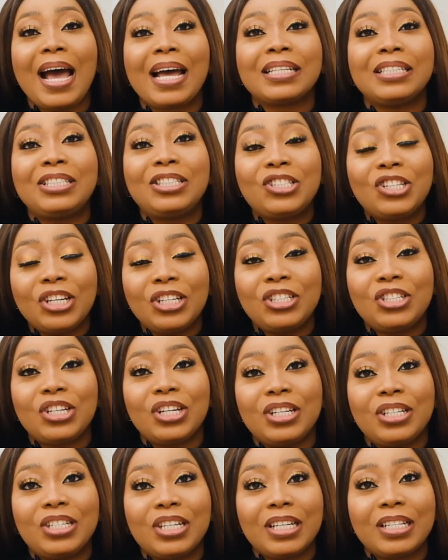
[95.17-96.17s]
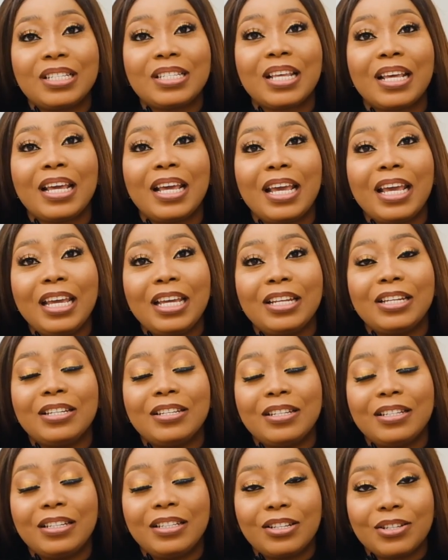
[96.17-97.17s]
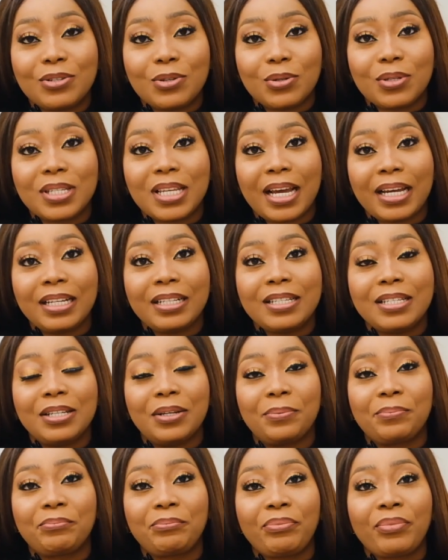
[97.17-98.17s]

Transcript: and change agent in the society.